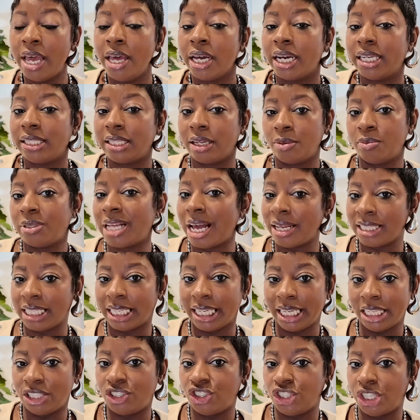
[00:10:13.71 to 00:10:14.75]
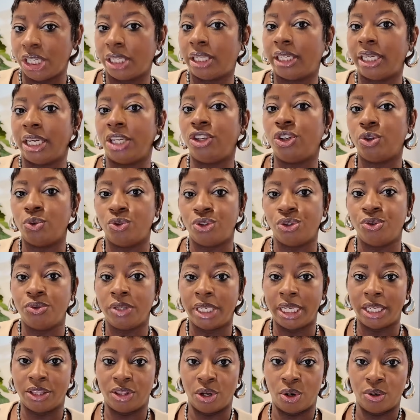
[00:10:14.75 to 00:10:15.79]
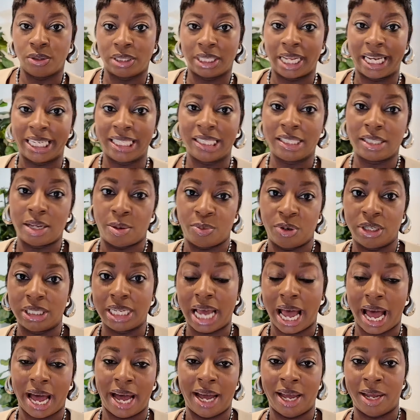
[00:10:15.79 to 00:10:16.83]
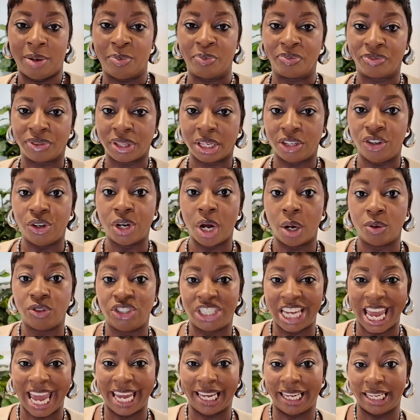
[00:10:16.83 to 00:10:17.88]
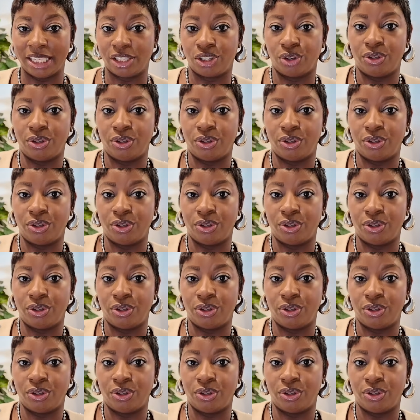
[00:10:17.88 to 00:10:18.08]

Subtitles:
because sometimes it gets chilly and you do need those like summertime, you know, jackets.